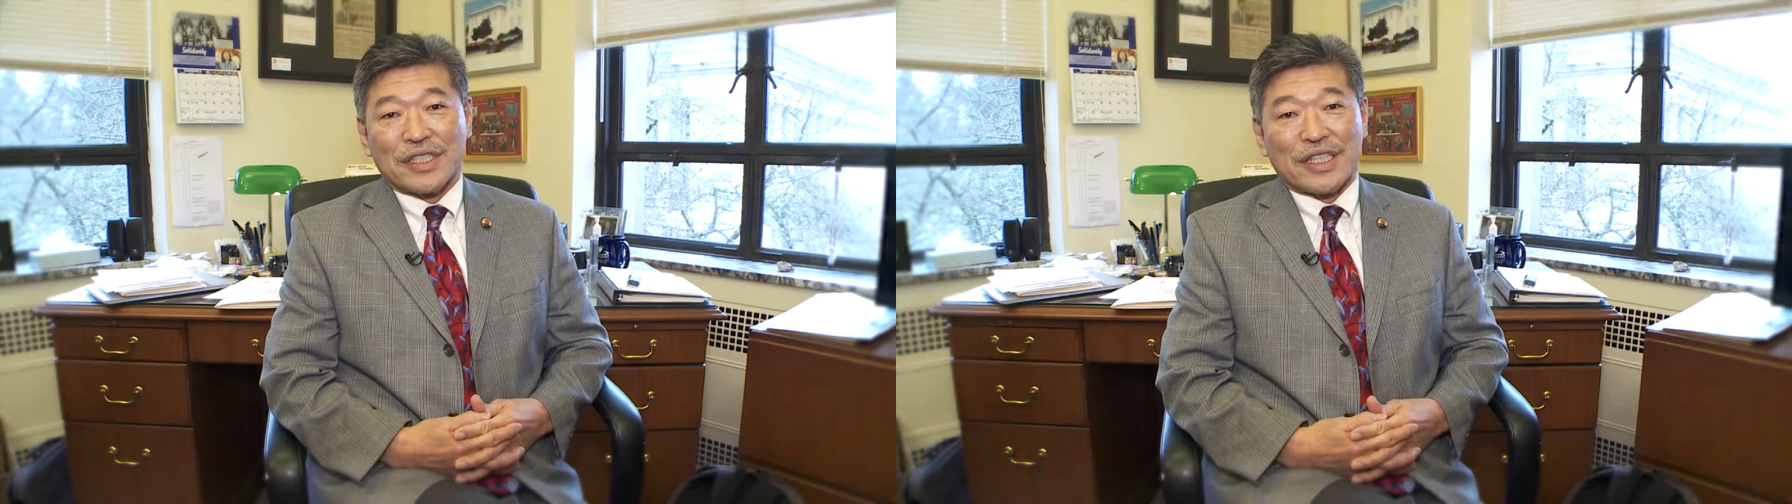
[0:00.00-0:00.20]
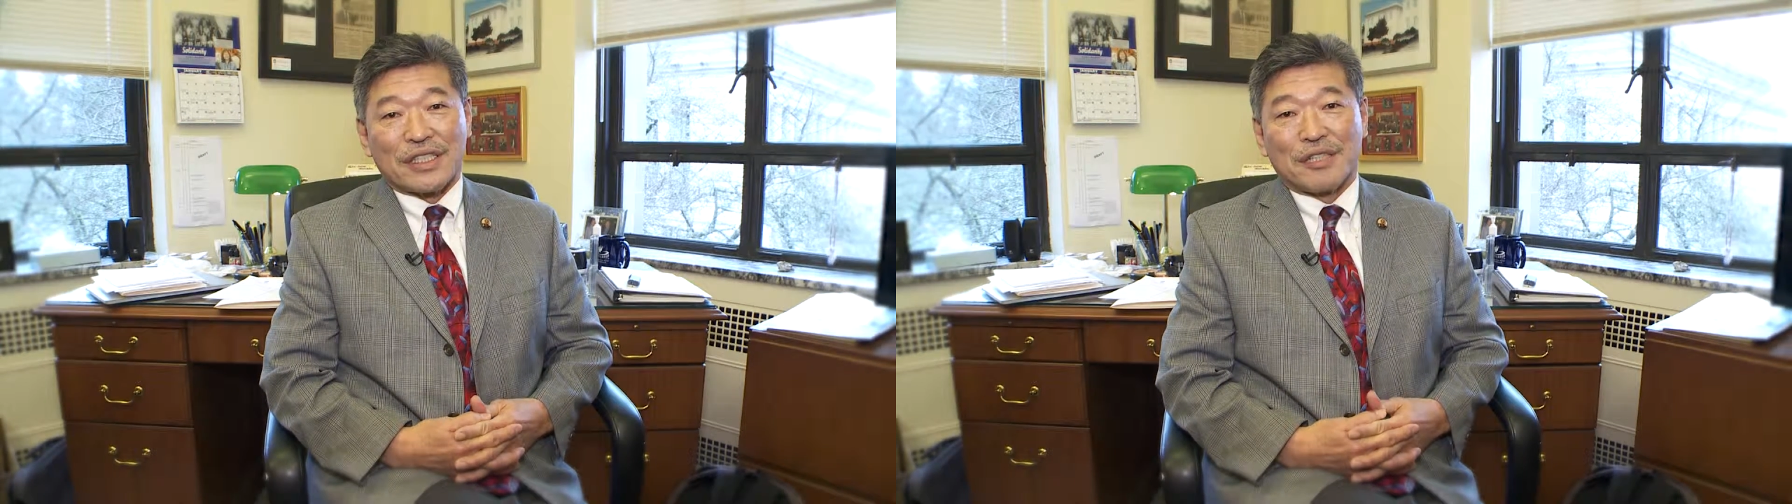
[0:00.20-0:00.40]

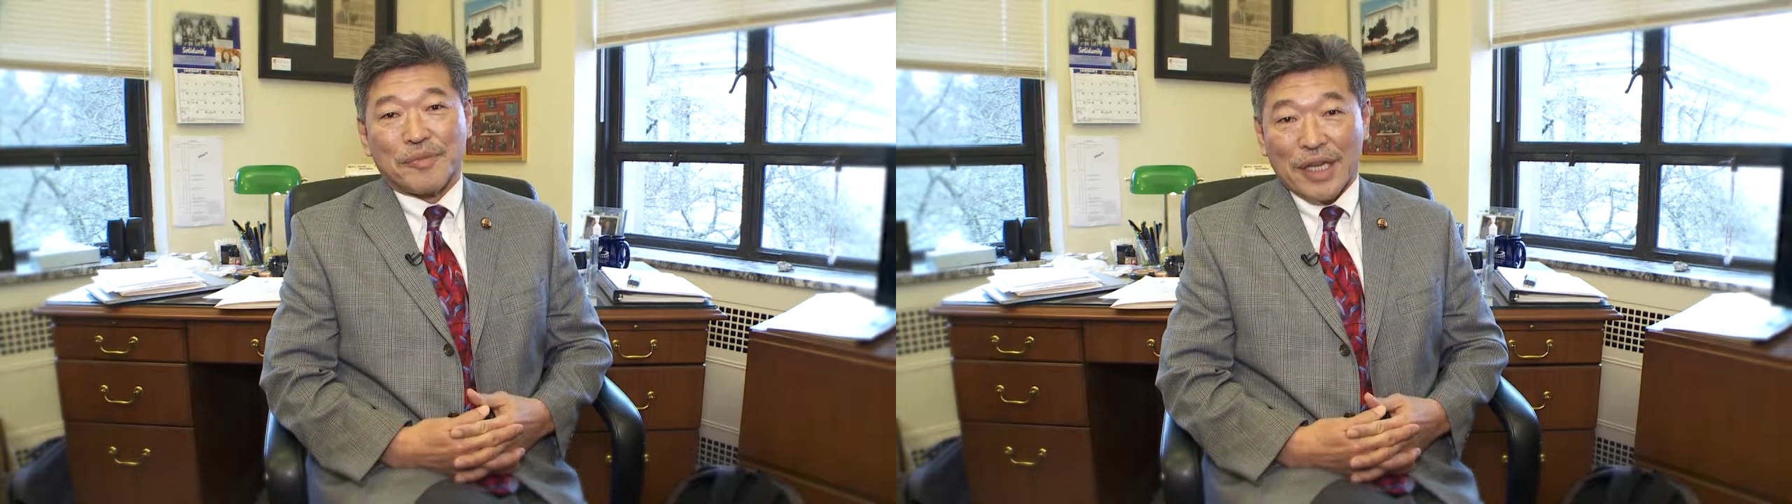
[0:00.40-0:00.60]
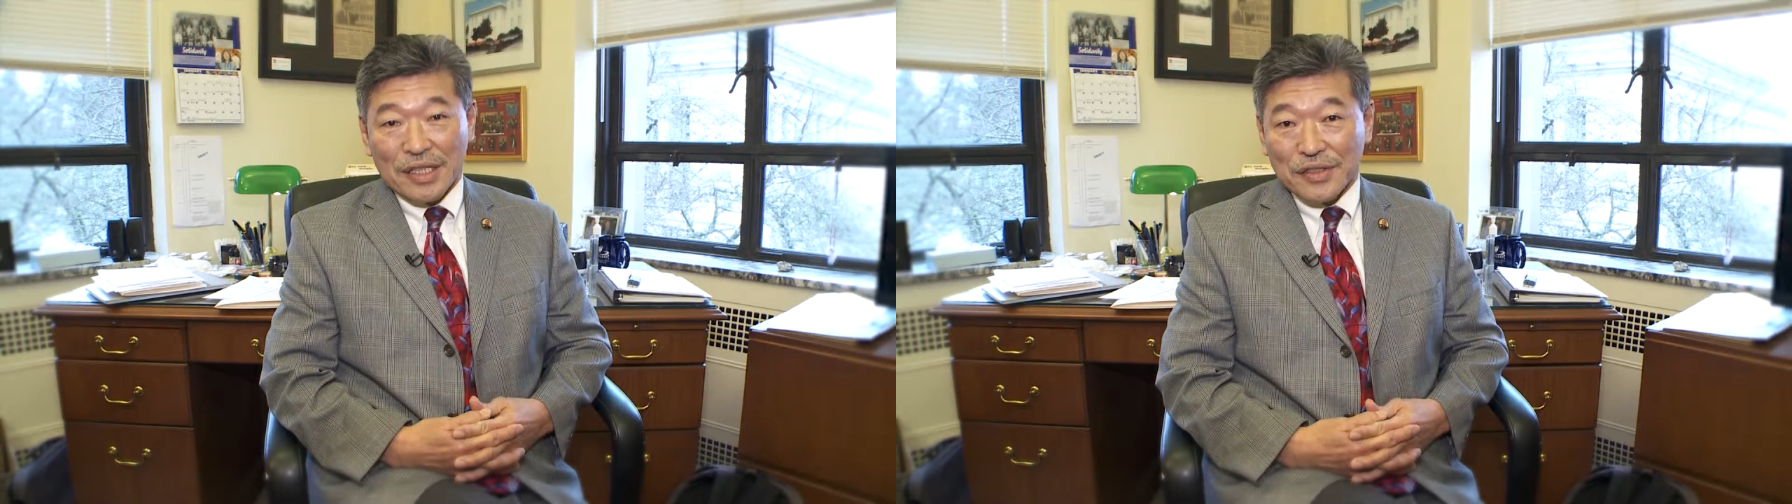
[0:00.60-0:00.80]
debt
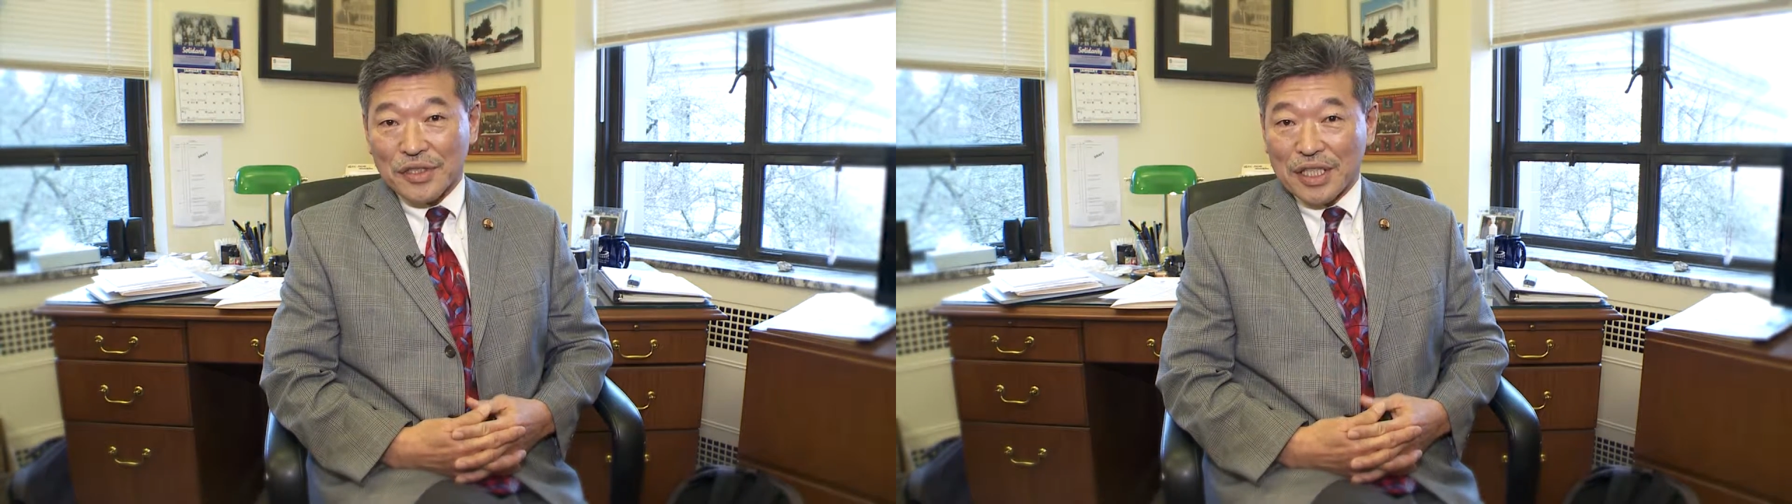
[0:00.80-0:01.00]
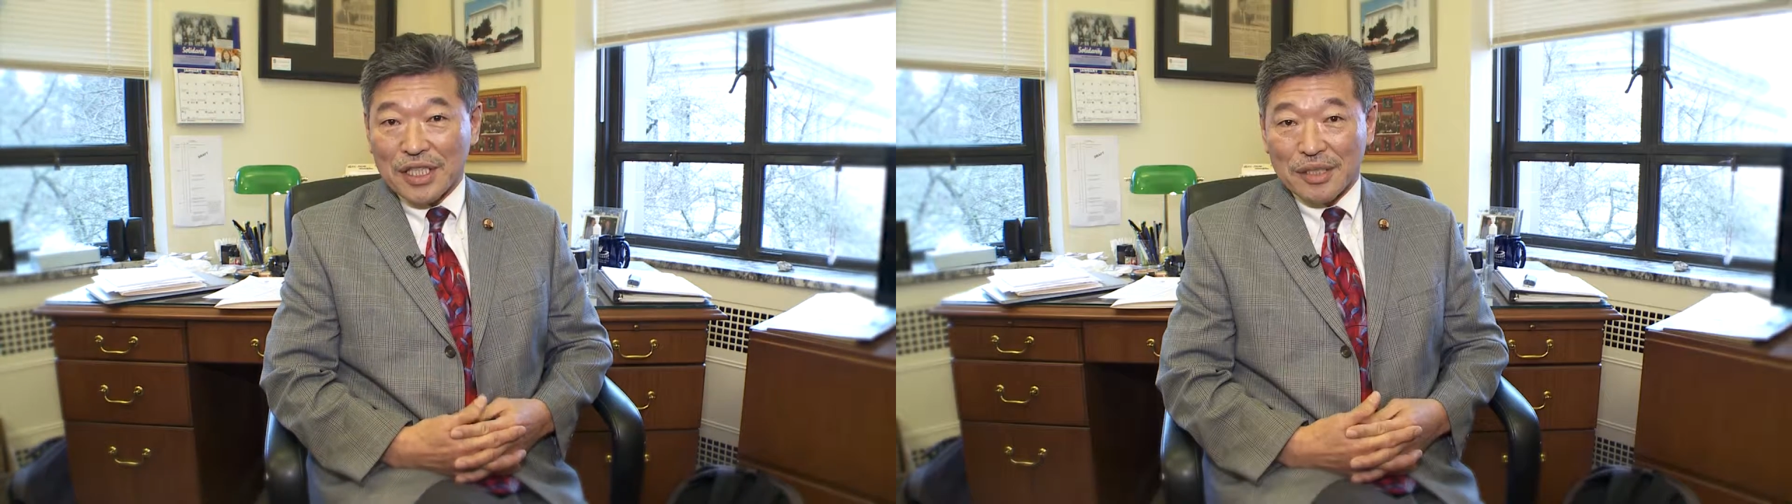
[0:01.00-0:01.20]

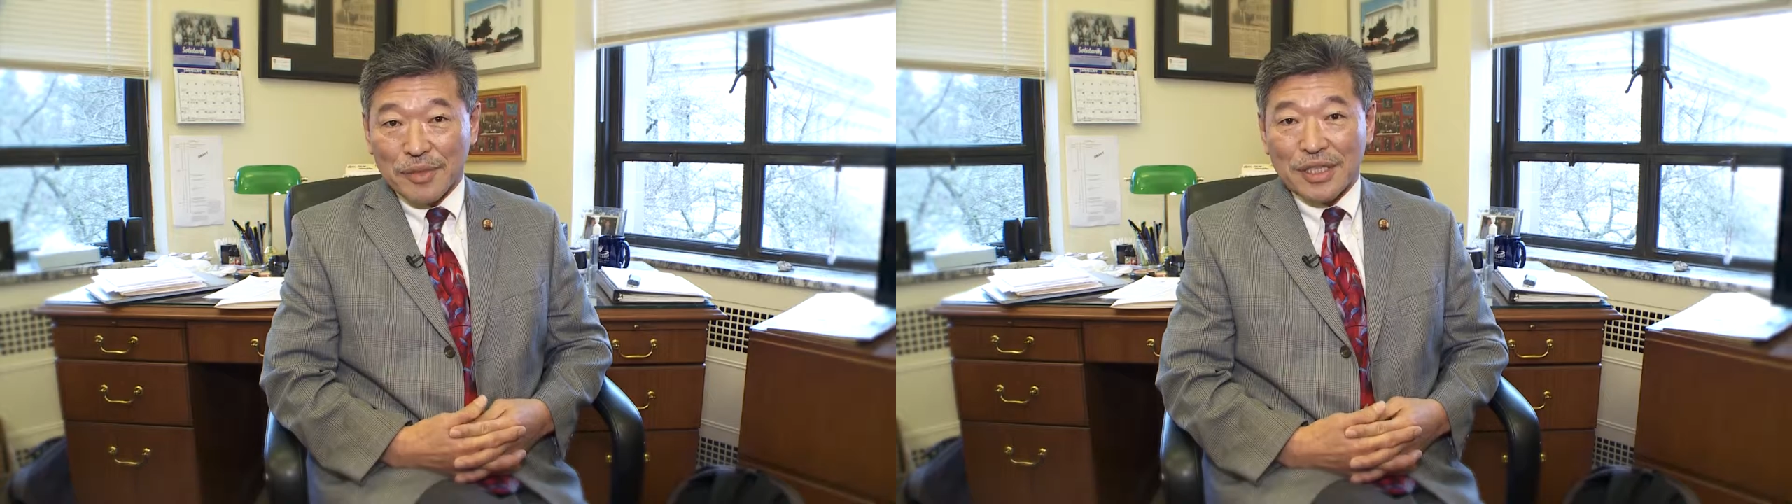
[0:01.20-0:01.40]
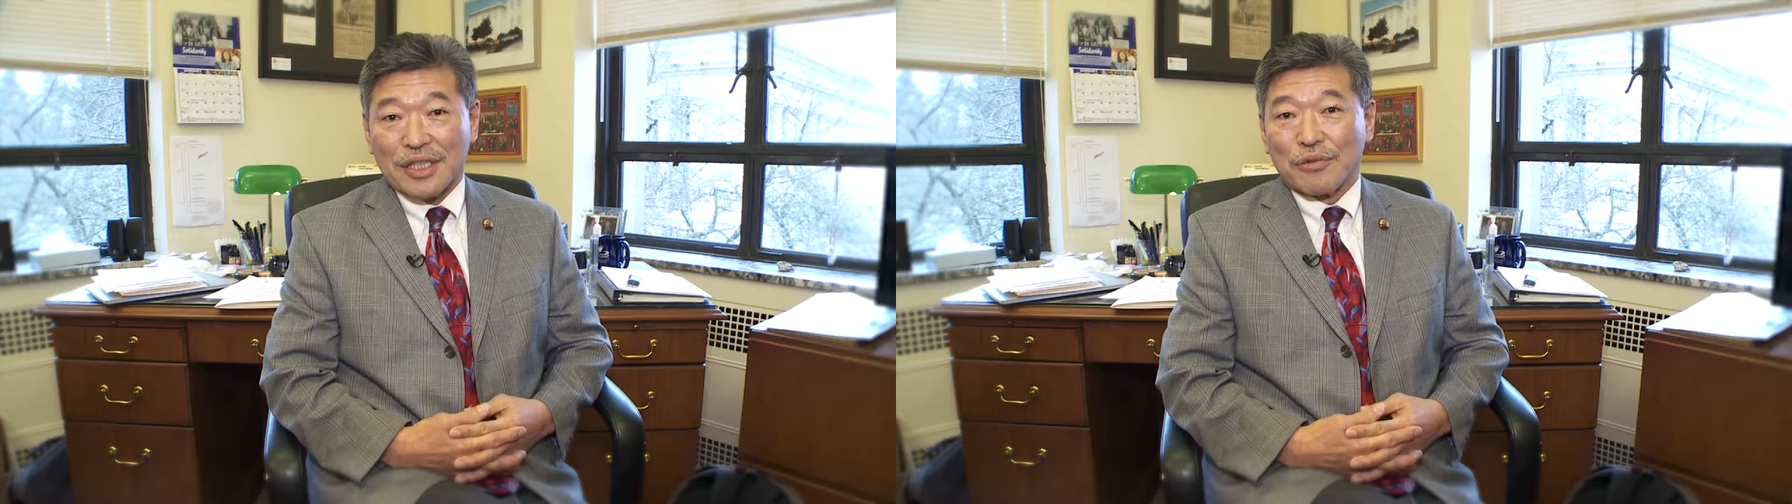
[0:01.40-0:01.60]
capacity
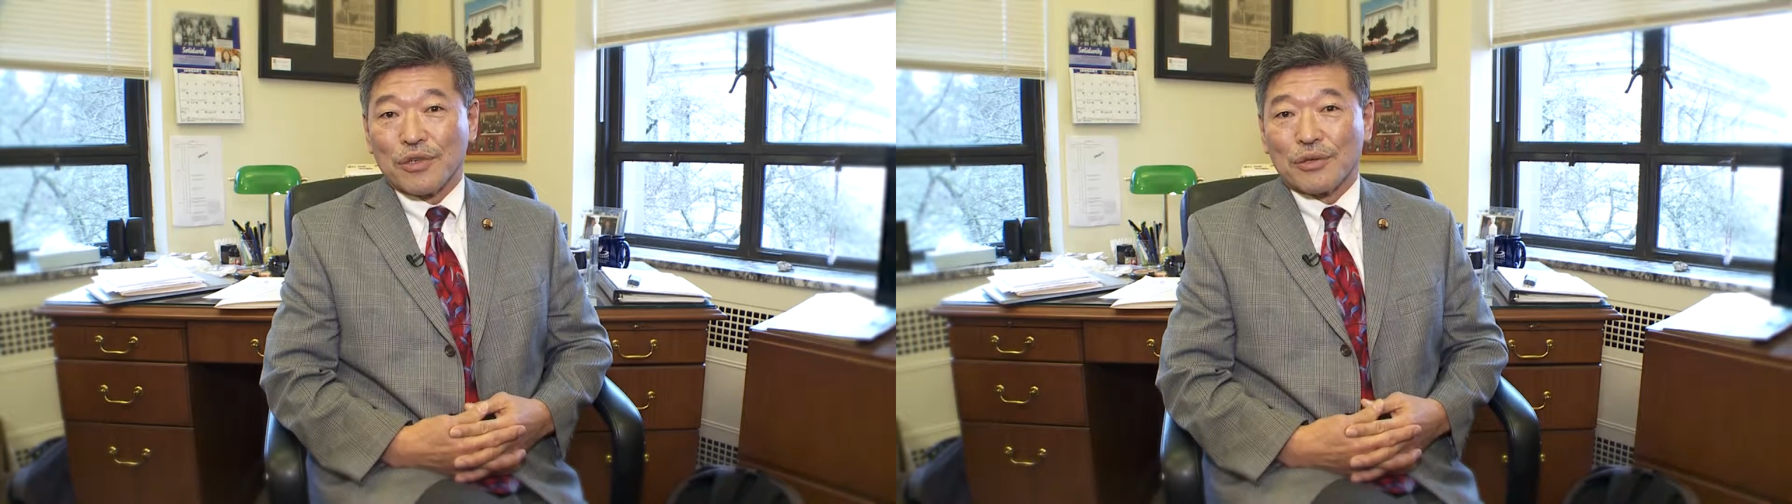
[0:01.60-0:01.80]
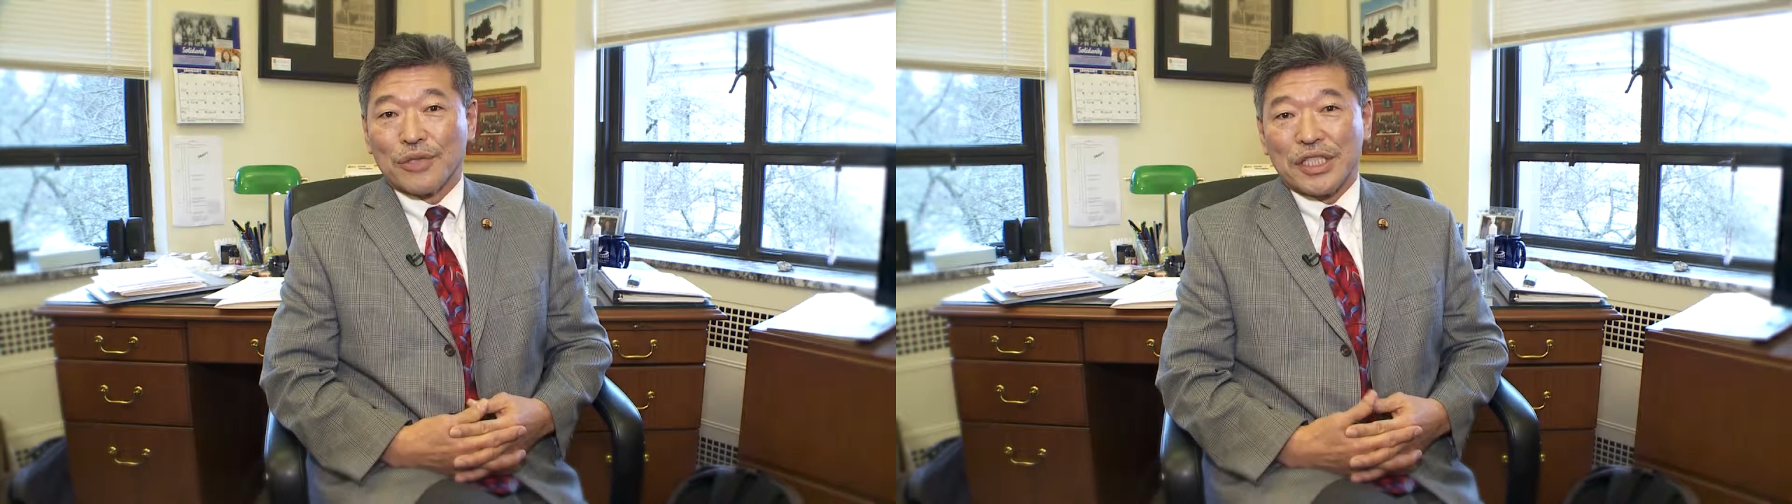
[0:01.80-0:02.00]
limit that
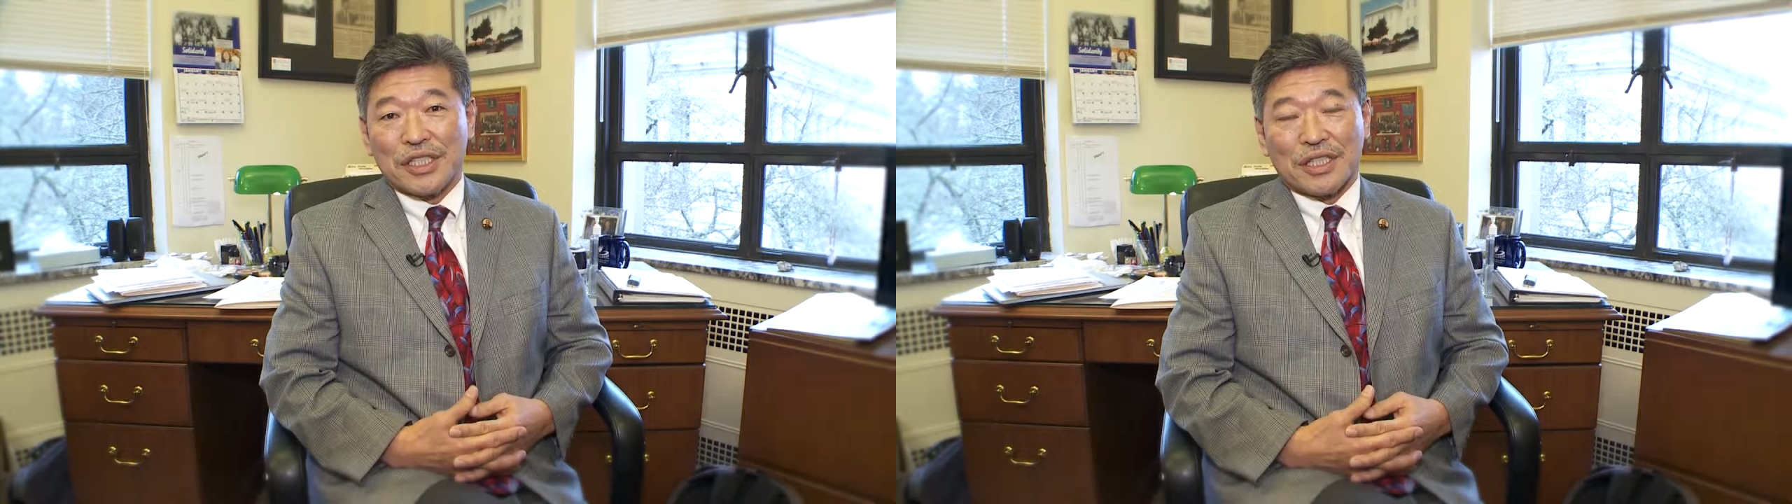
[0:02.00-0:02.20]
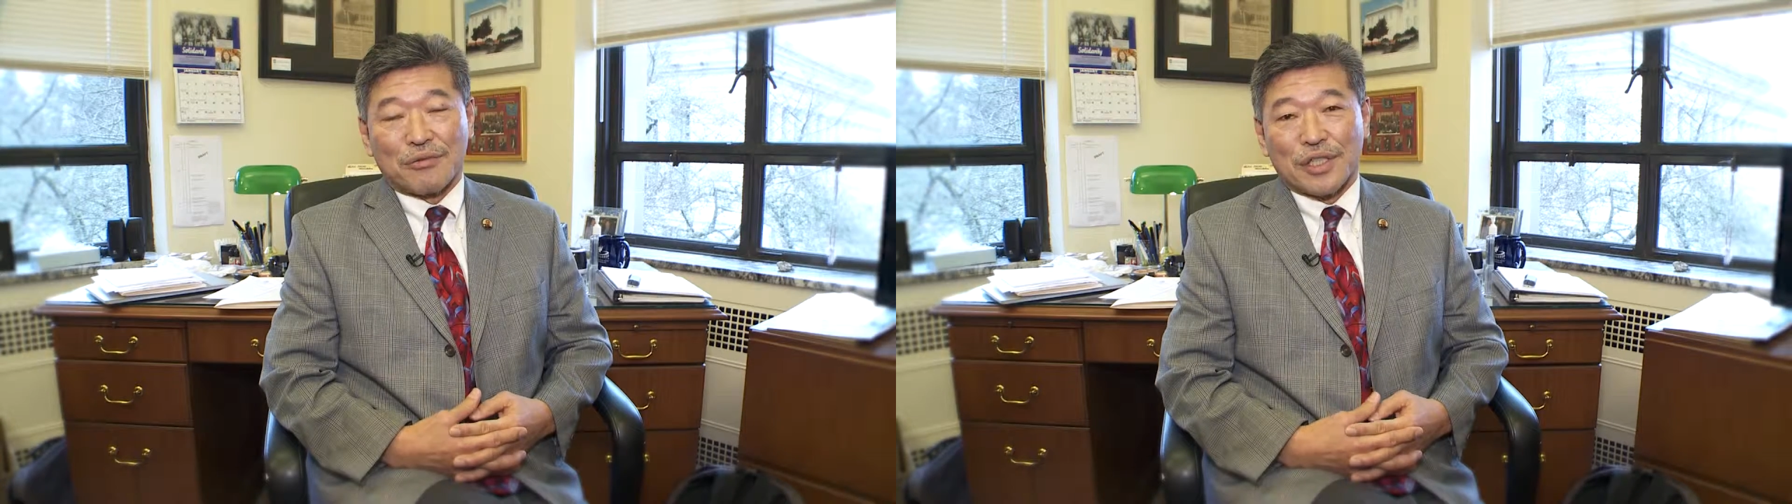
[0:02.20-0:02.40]
we're reaching.